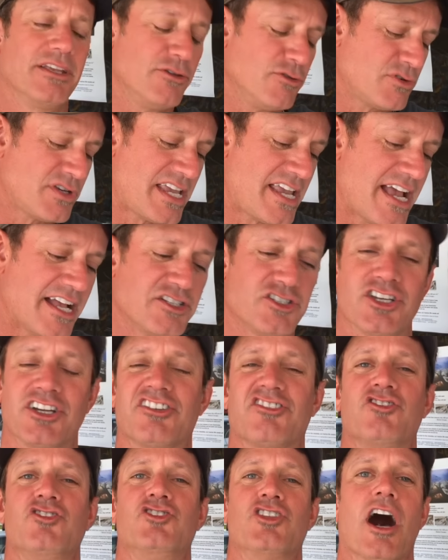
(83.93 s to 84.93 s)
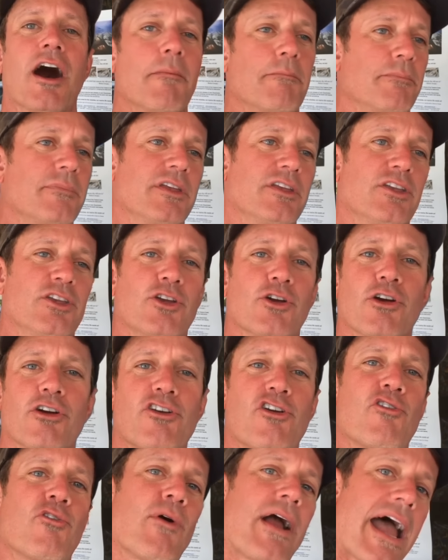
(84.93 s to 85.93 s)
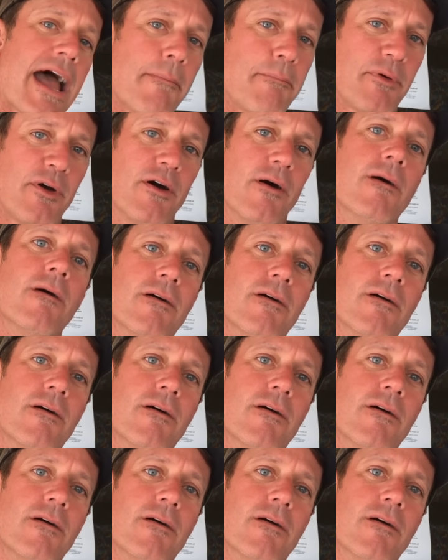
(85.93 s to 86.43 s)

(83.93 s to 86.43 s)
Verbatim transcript: You can't just dump your crap